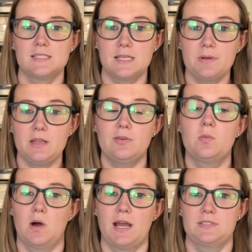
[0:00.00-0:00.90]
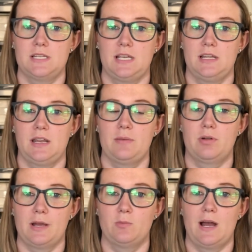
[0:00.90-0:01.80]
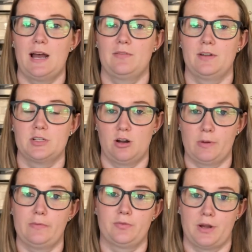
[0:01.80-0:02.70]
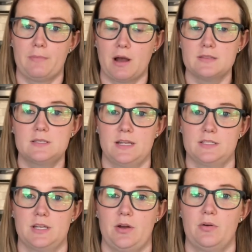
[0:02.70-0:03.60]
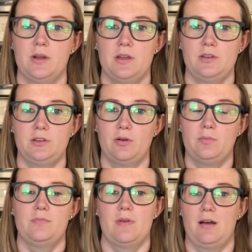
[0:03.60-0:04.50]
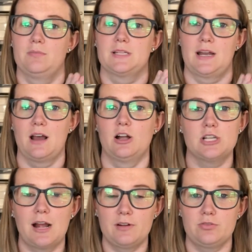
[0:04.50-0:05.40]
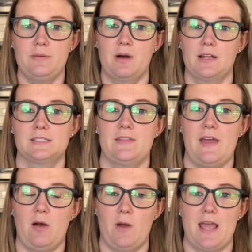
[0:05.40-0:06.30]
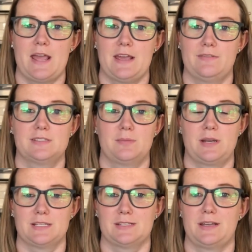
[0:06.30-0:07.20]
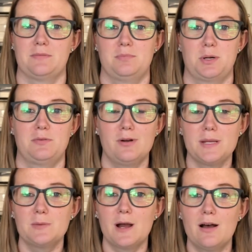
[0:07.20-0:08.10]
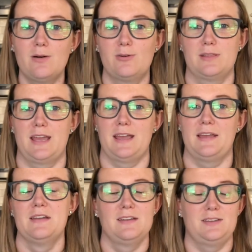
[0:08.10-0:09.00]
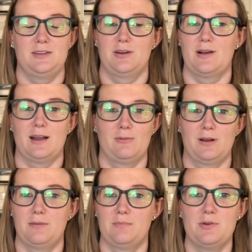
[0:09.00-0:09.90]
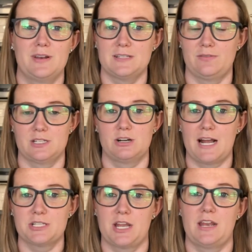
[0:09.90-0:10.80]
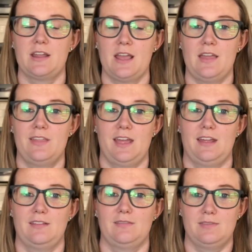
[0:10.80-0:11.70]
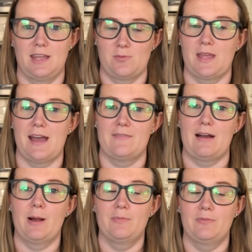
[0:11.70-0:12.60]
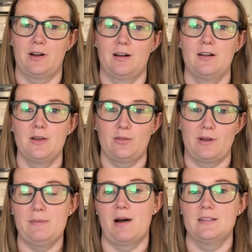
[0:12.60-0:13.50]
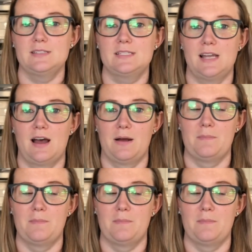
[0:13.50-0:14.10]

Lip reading: Typically, from what I've seen, a brand will have a term of 3 months, and so you'll sign a contract for 3 months, and that way if somebody isn't performing well or they kind of want to move in a different direction, then they only have that rep for 3 months.